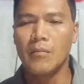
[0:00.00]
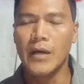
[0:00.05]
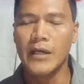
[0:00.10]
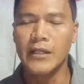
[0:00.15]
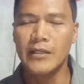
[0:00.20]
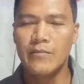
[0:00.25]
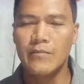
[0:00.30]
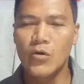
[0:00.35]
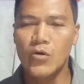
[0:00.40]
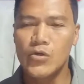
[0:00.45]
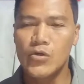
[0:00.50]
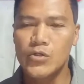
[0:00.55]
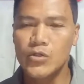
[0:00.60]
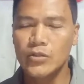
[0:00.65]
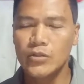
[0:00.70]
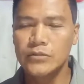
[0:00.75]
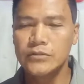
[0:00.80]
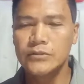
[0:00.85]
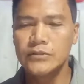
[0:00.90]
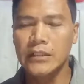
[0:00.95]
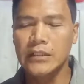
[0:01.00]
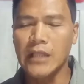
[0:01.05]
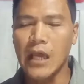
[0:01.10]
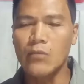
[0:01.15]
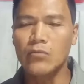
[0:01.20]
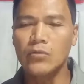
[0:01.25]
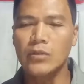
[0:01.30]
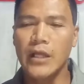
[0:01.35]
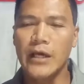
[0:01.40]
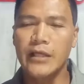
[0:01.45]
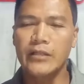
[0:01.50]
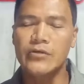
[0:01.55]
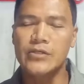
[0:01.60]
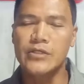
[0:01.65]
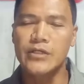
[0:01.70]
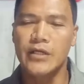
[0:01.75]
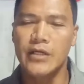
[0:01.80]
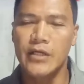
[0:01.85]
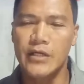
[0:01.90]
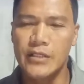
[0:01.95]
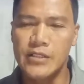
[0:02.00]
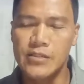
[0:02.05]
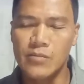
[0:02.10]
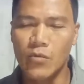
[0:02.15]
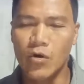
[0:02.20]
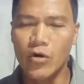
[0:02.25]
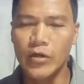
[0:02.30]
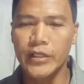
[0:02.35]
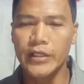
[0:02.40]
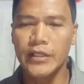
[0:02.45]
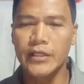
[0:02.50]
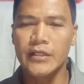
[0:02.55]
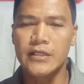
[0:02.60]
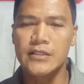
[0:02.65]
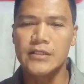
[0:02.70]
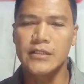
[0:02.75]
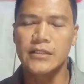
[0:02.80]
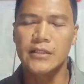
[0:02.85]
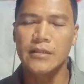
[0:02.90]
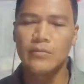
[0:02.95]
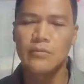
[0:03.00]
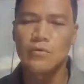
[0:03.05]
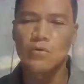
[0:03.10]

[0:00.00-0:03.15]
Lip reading: My devotion that I would like to share this morning is in the